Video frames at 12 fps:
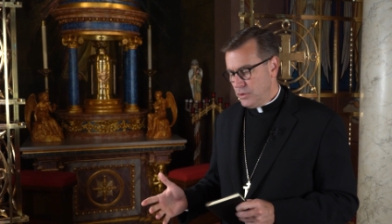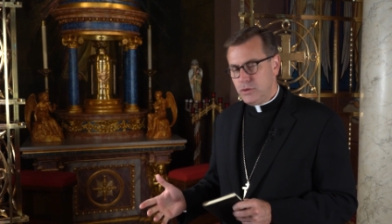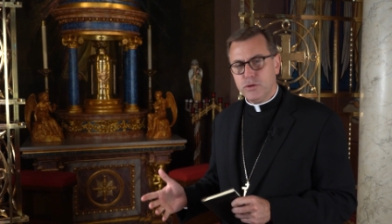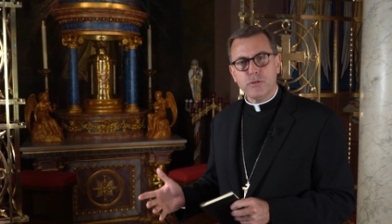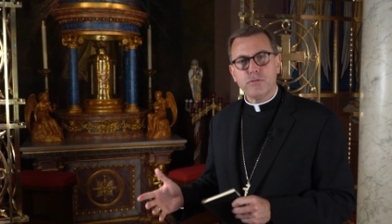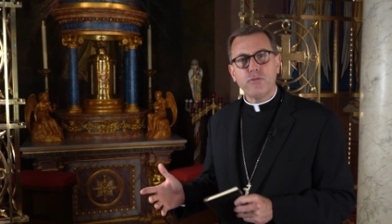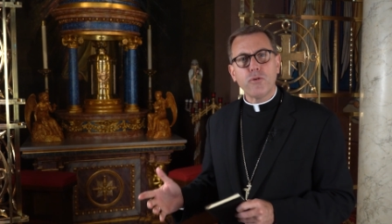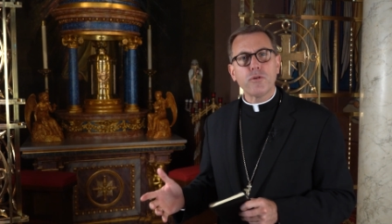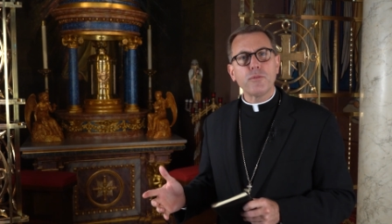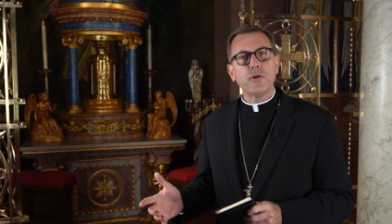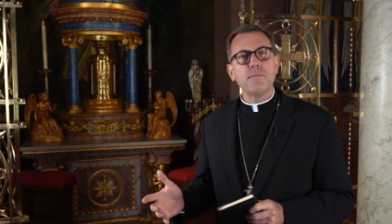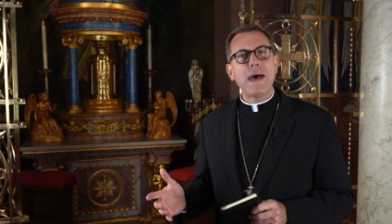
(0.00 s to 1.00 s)
your
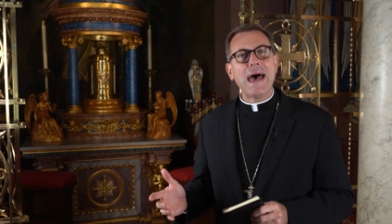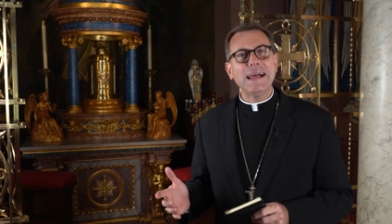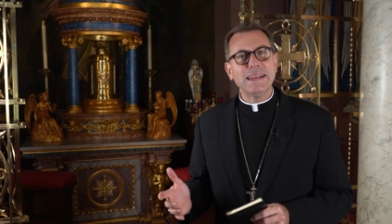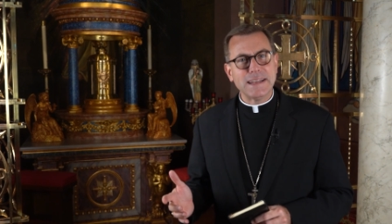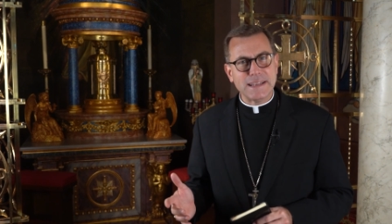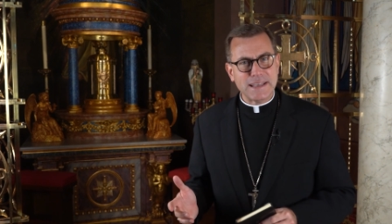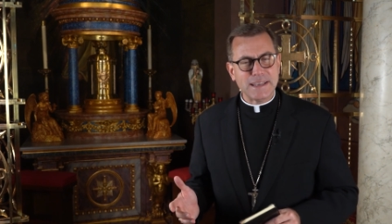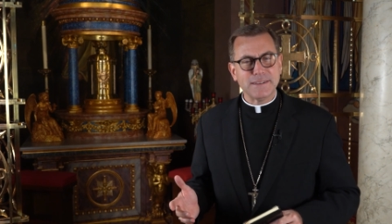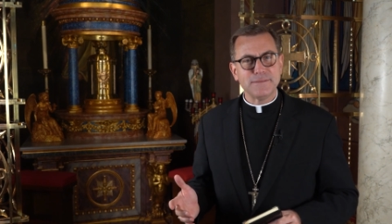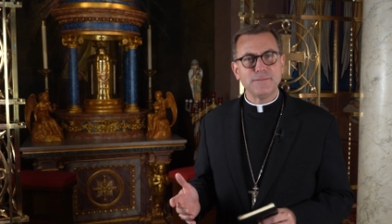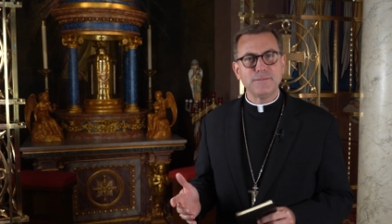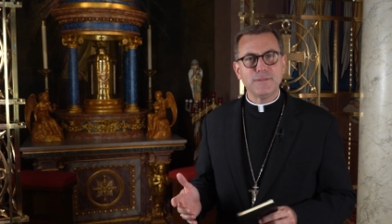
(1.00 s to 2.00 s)
former malady.
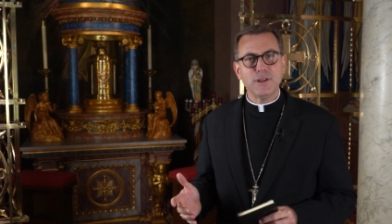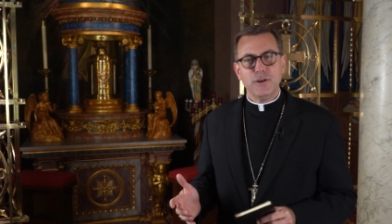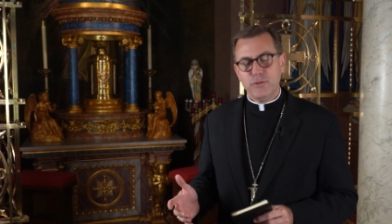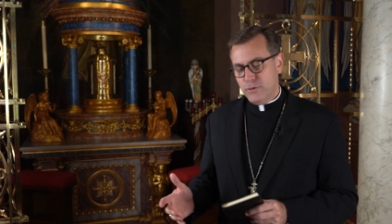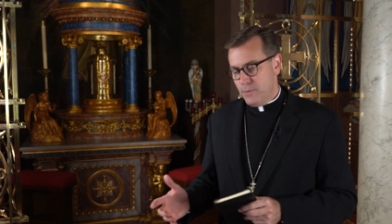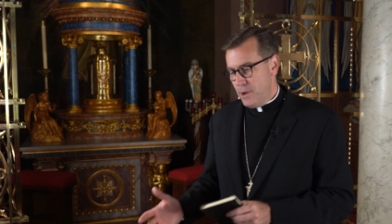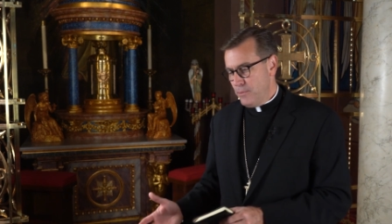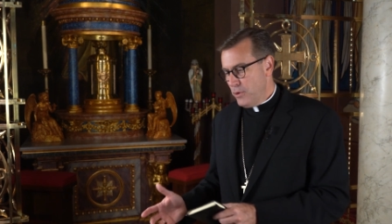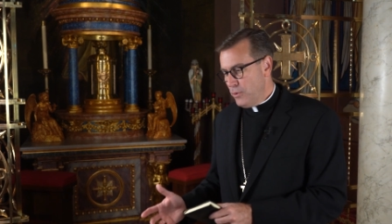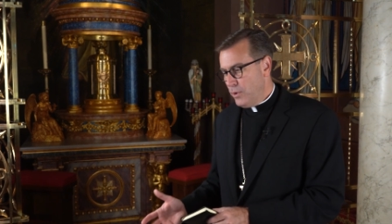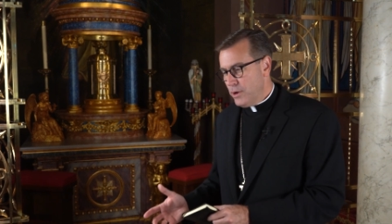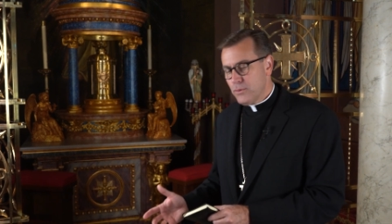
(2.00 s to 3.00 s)

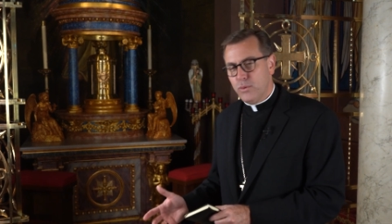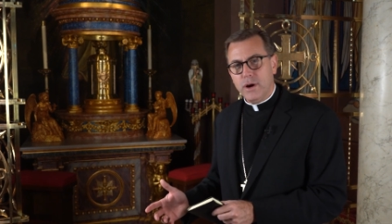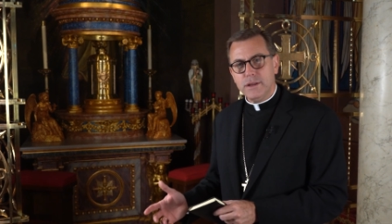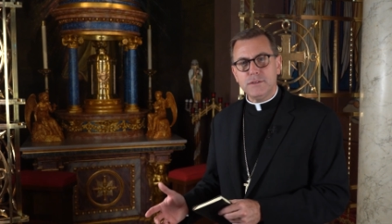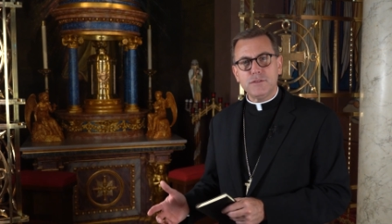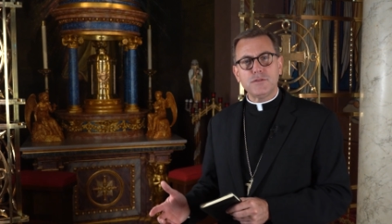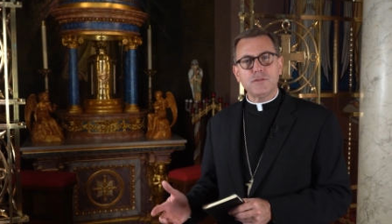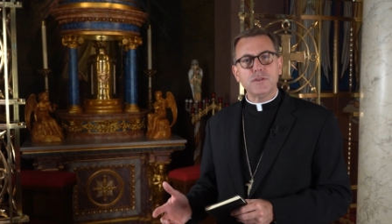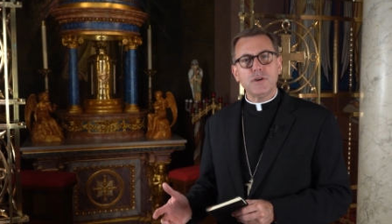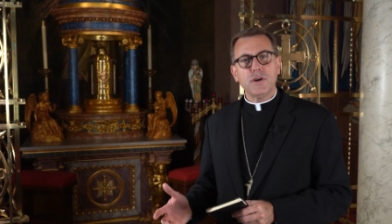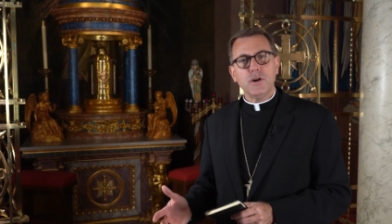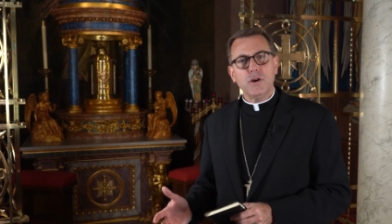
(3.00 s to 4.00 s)
Remember what once
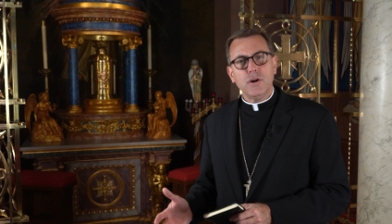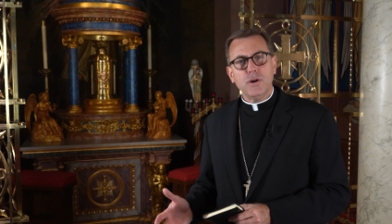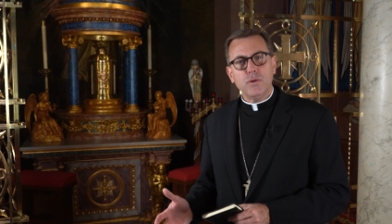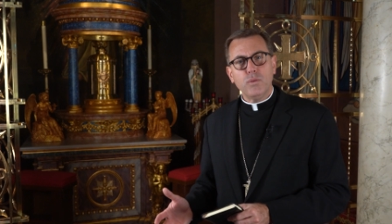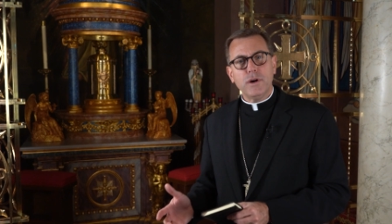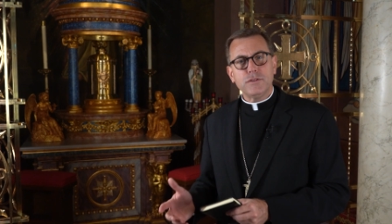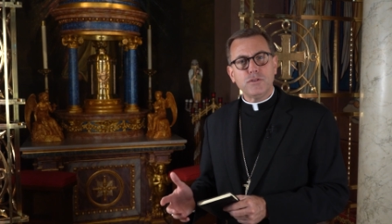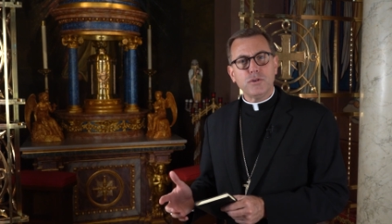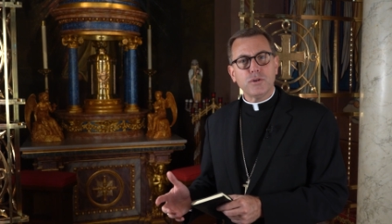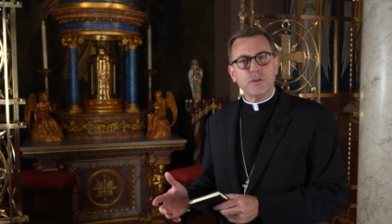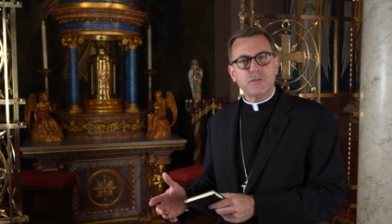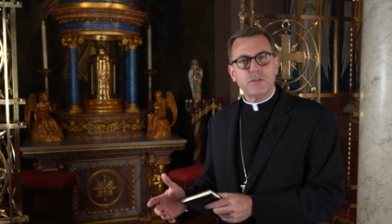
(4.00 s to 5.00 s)
was
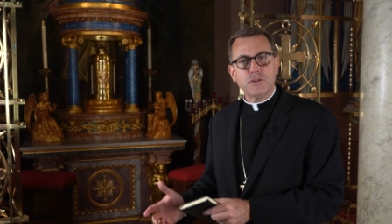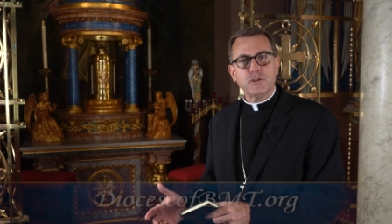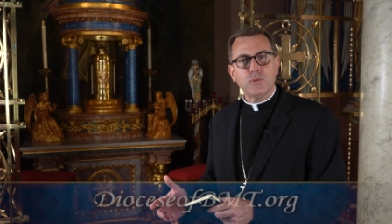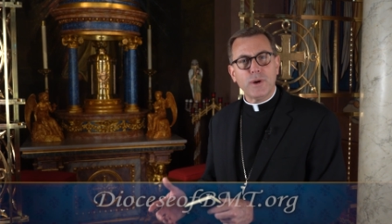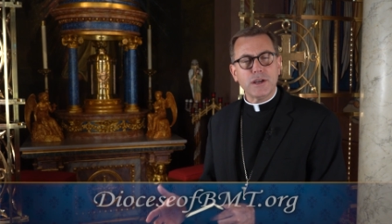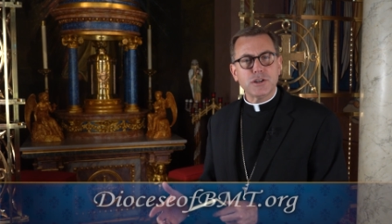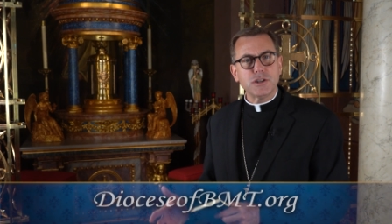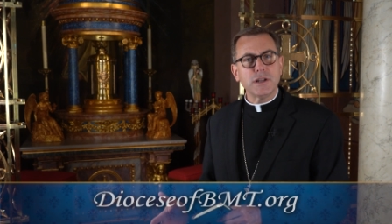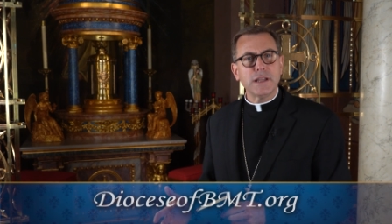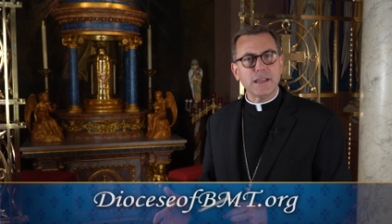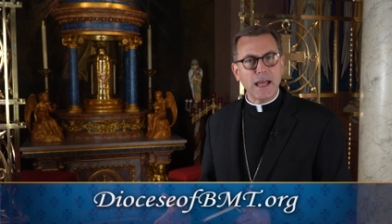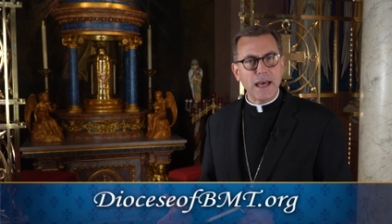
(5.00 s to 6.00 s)
your situation
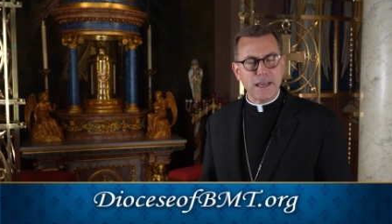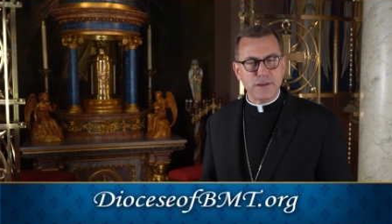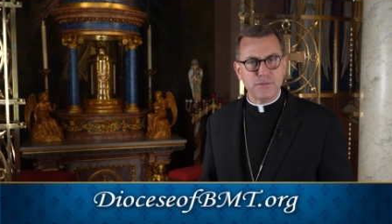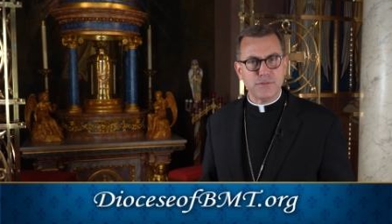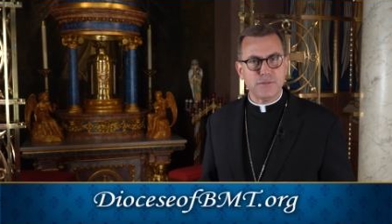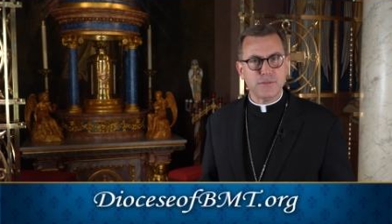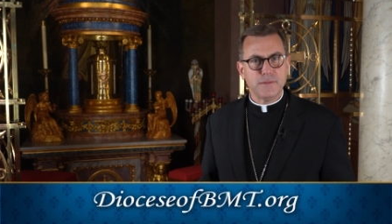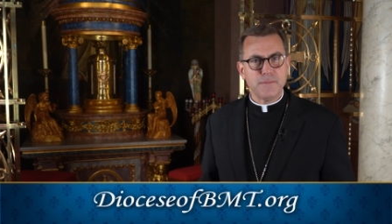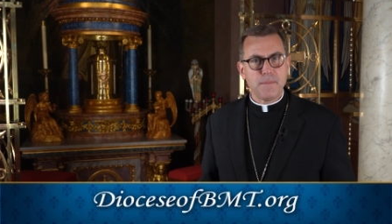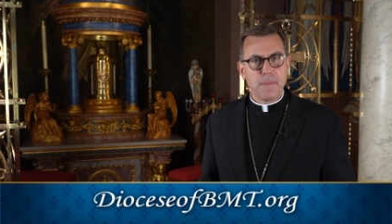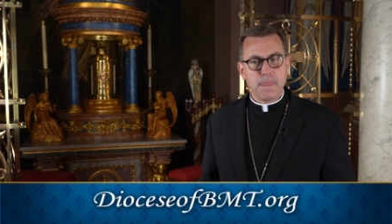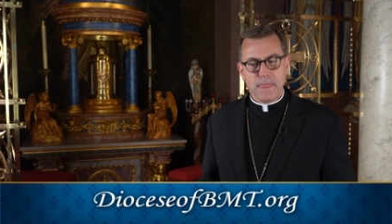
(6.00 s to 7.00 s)
in life.
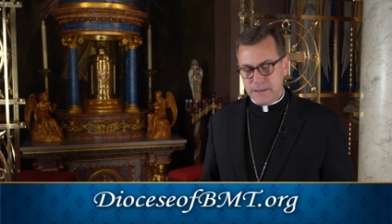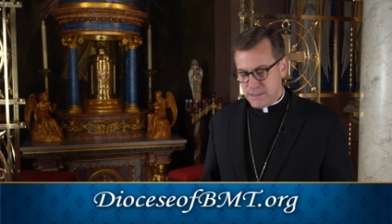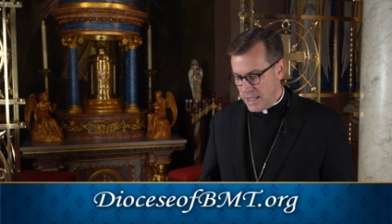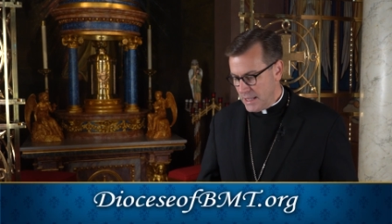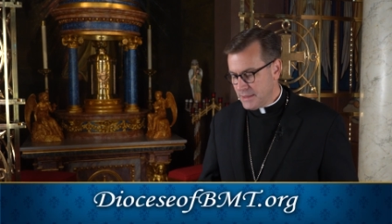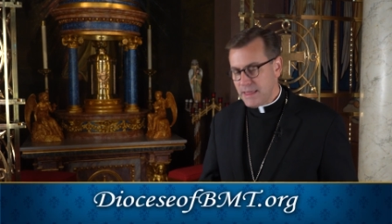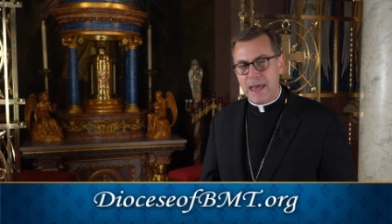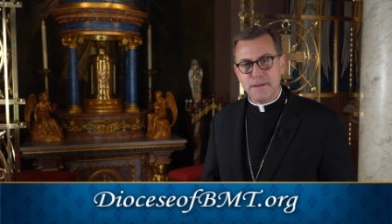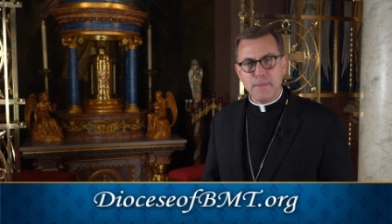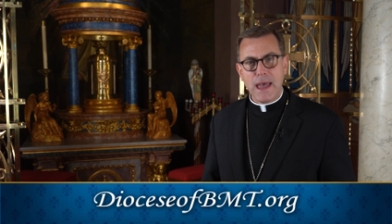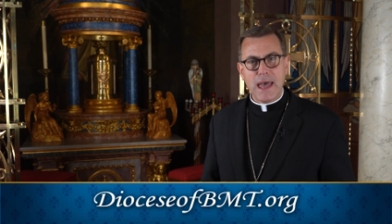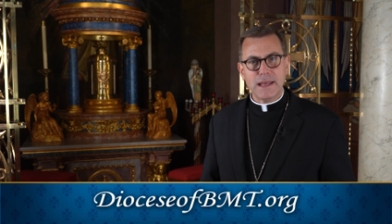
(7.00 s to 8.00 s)
Take that
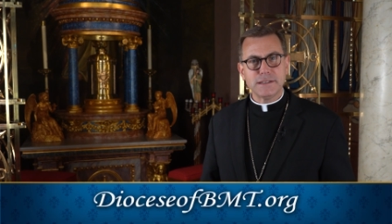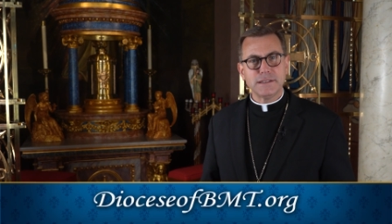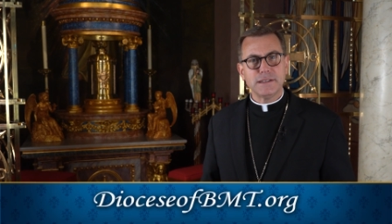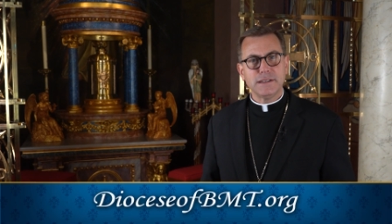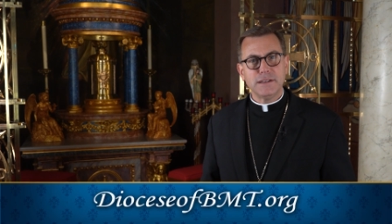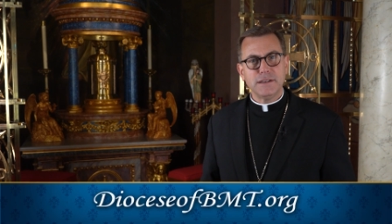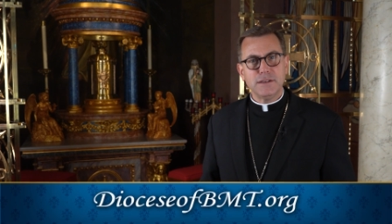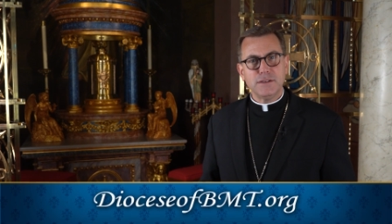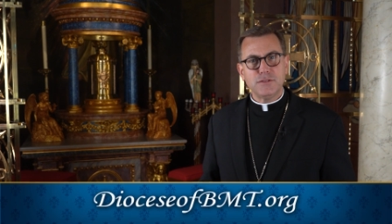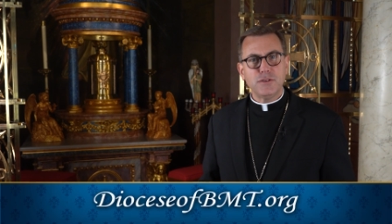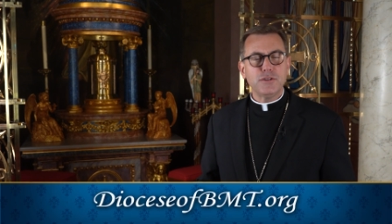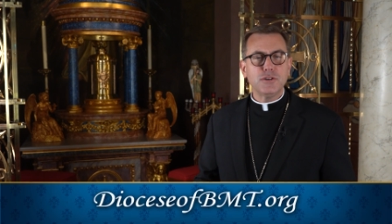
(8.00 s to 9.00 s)
mat
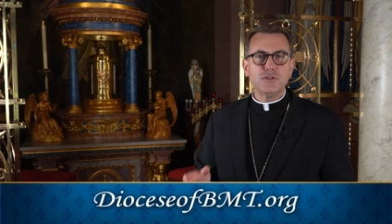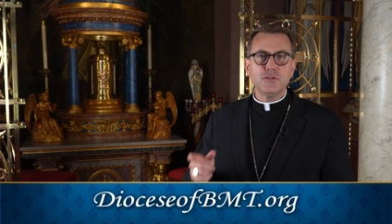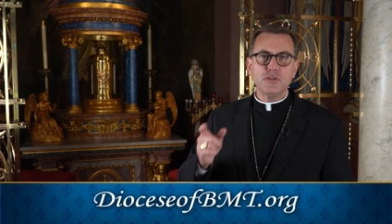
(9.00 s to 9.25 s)
so that you